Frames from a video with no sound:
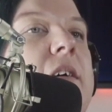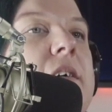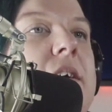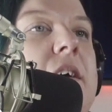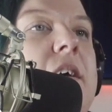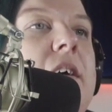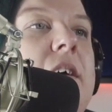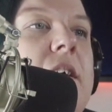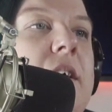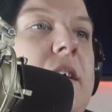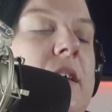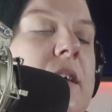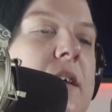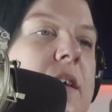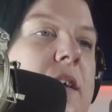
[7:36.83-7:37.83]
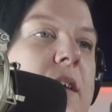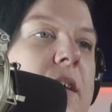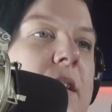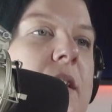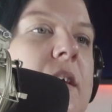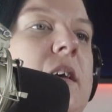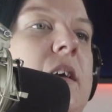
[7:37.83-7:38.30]
could do stuff with, save
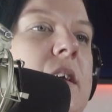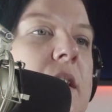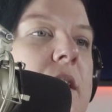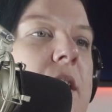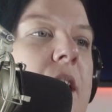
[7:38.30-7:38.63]
or do whatever.